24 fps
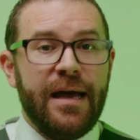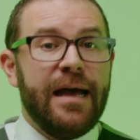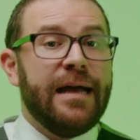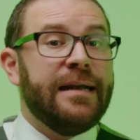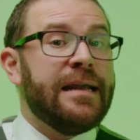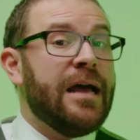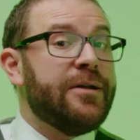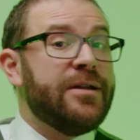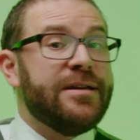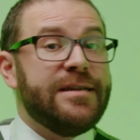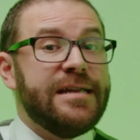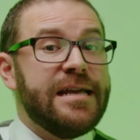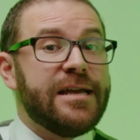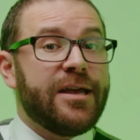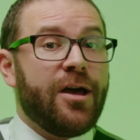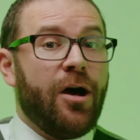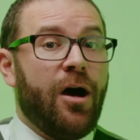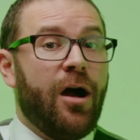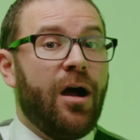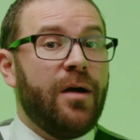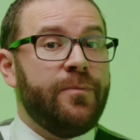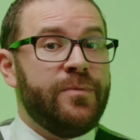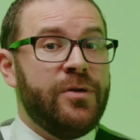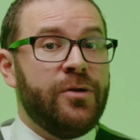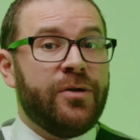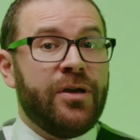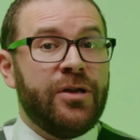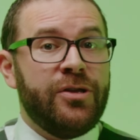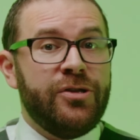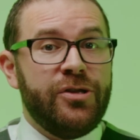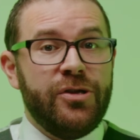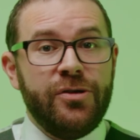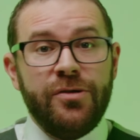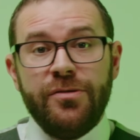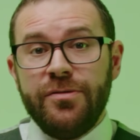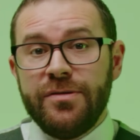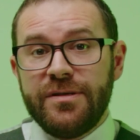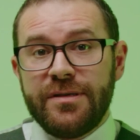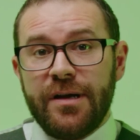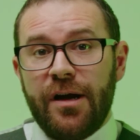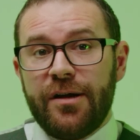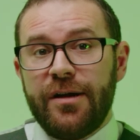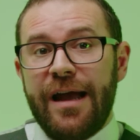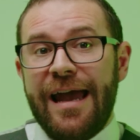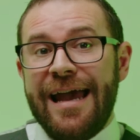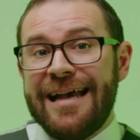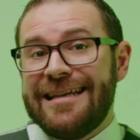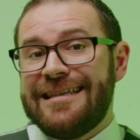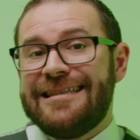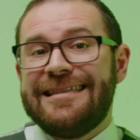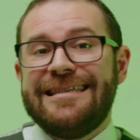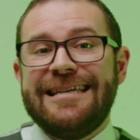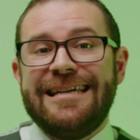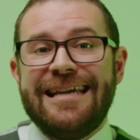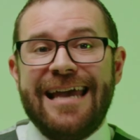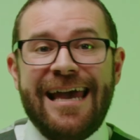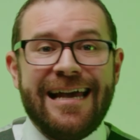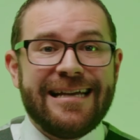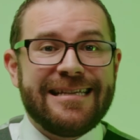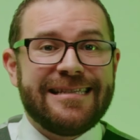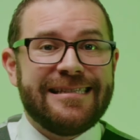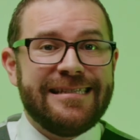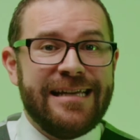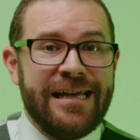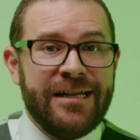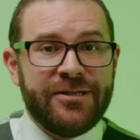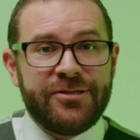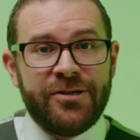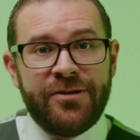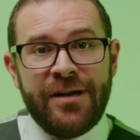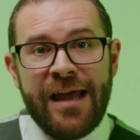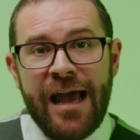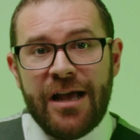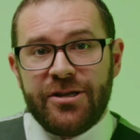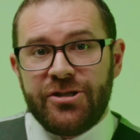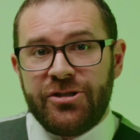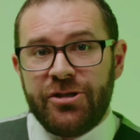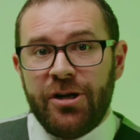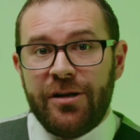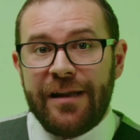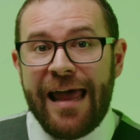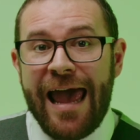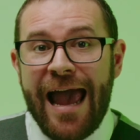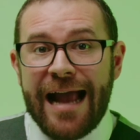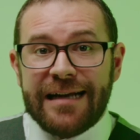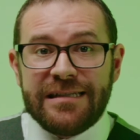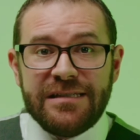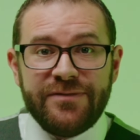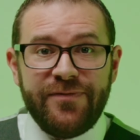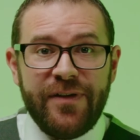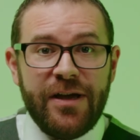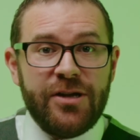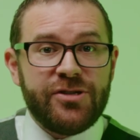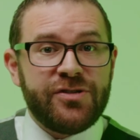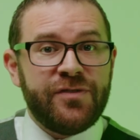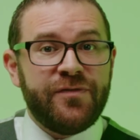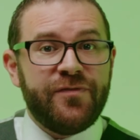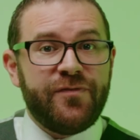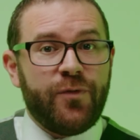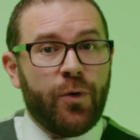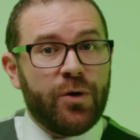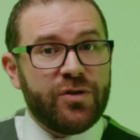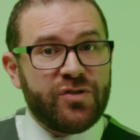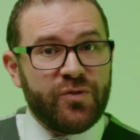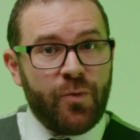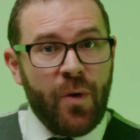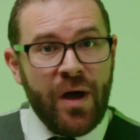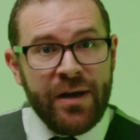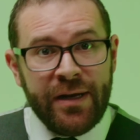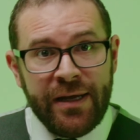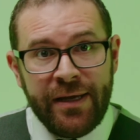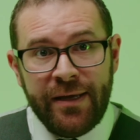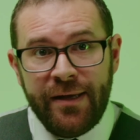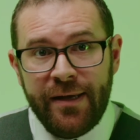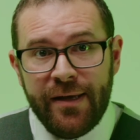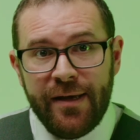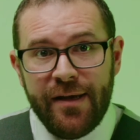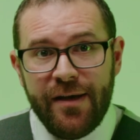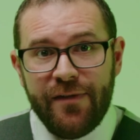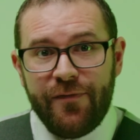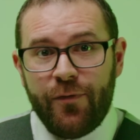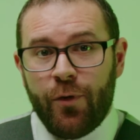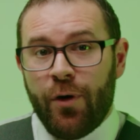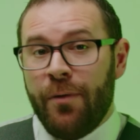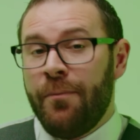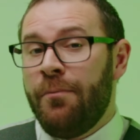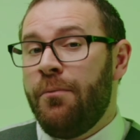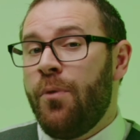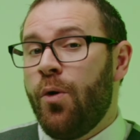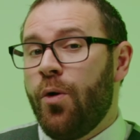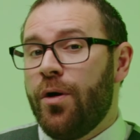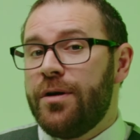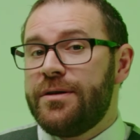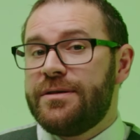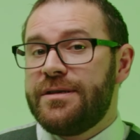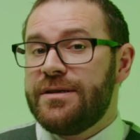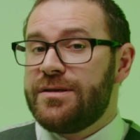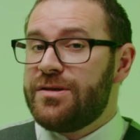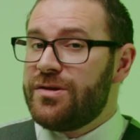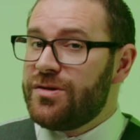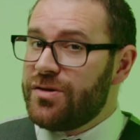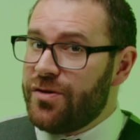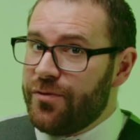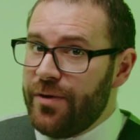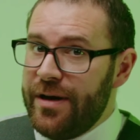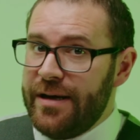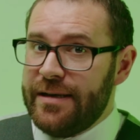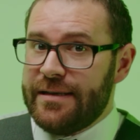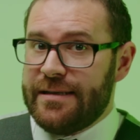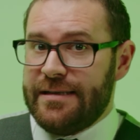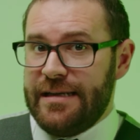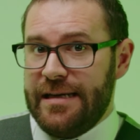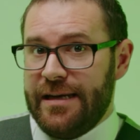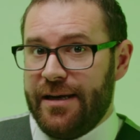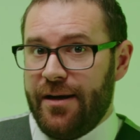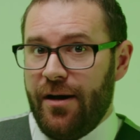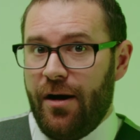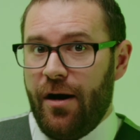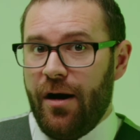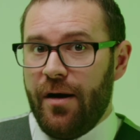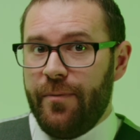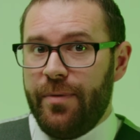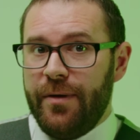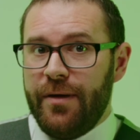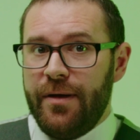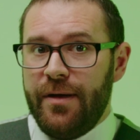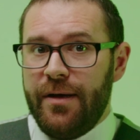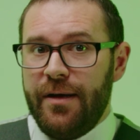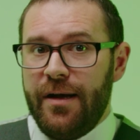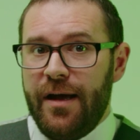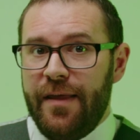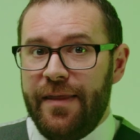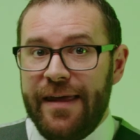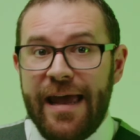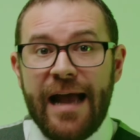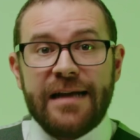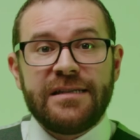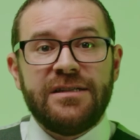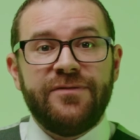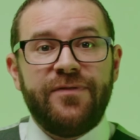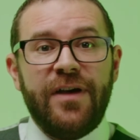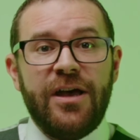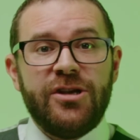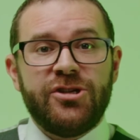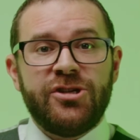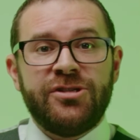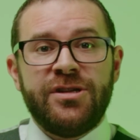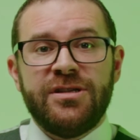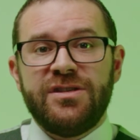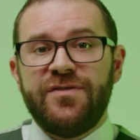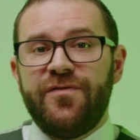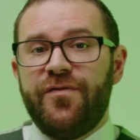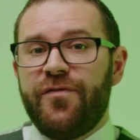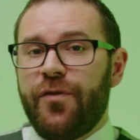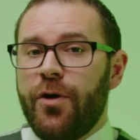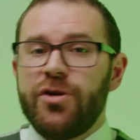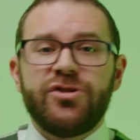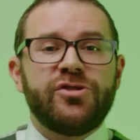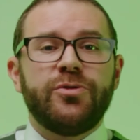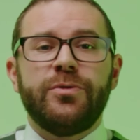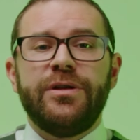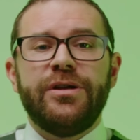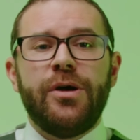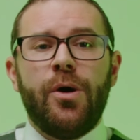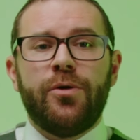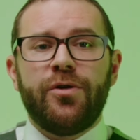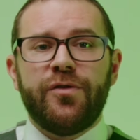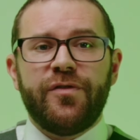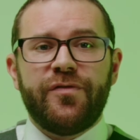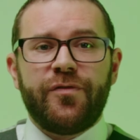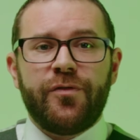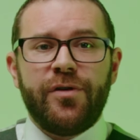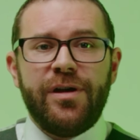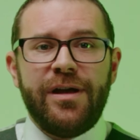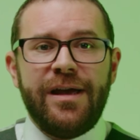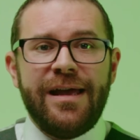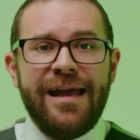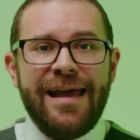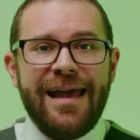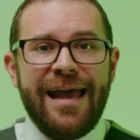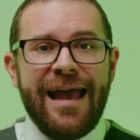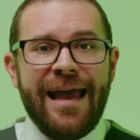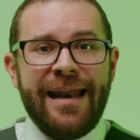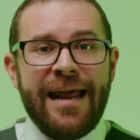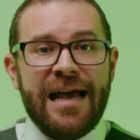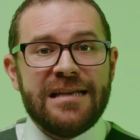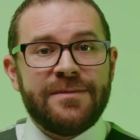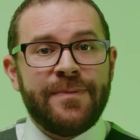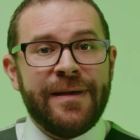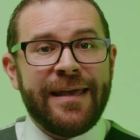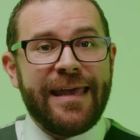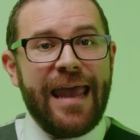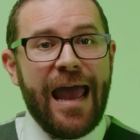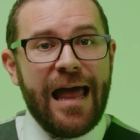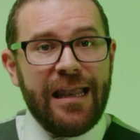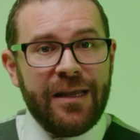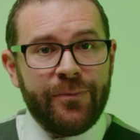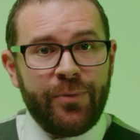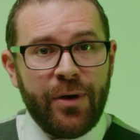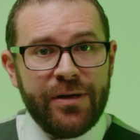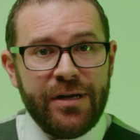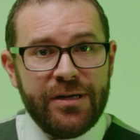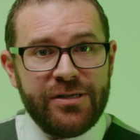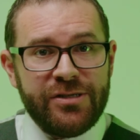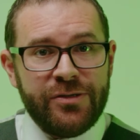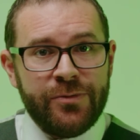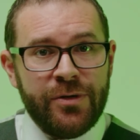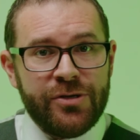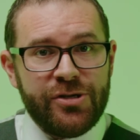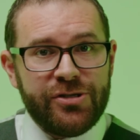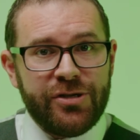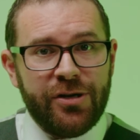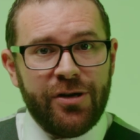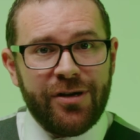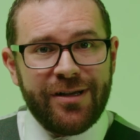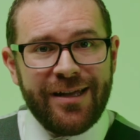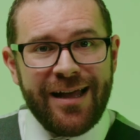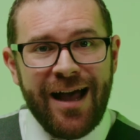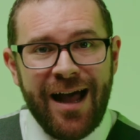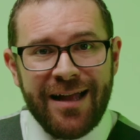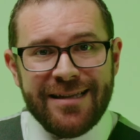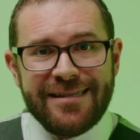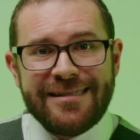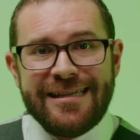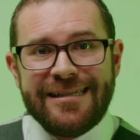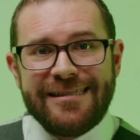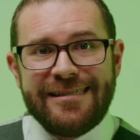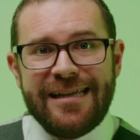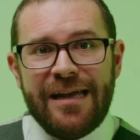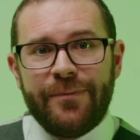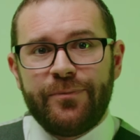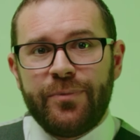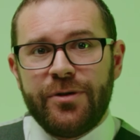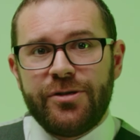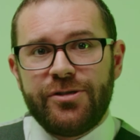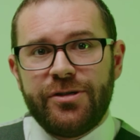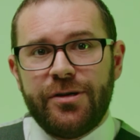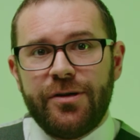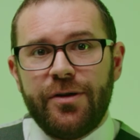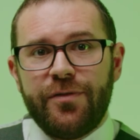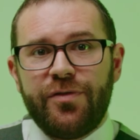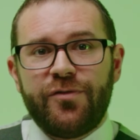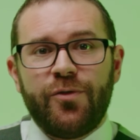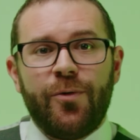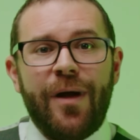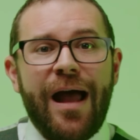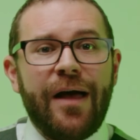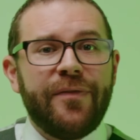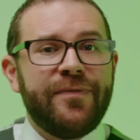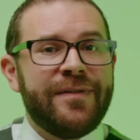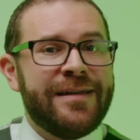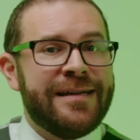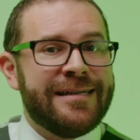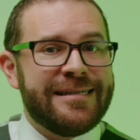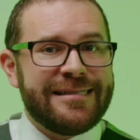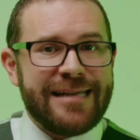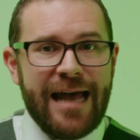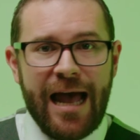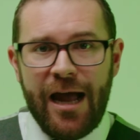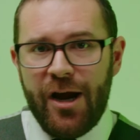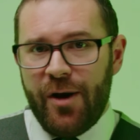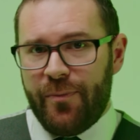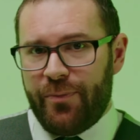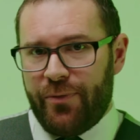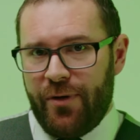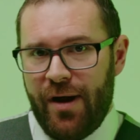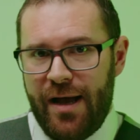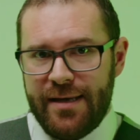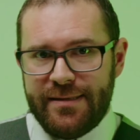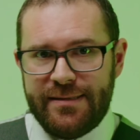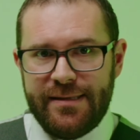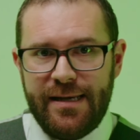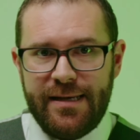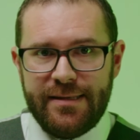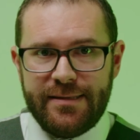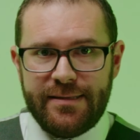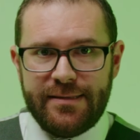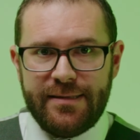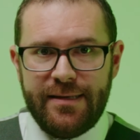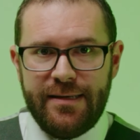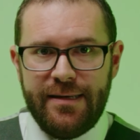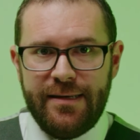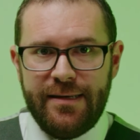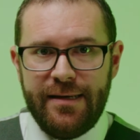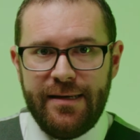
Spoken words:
Now to decarb, you can use our STX International Activation 420 for a more discreet decarb. The activation is virtually odor-free and has been calibrated to ensure a constant temperature throughout the entire process.